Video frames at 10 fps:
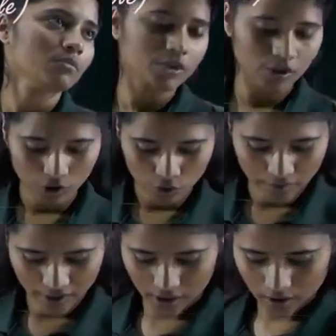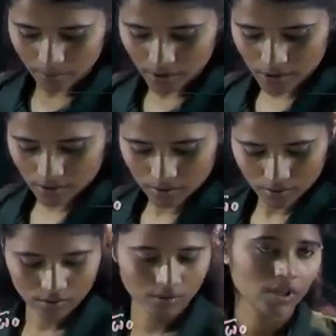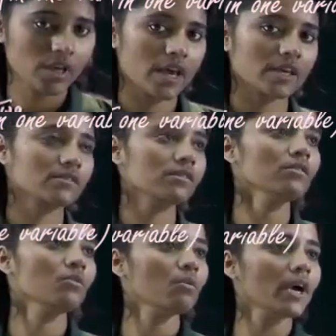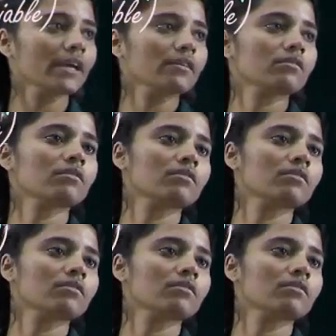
What are the two variables? X and y.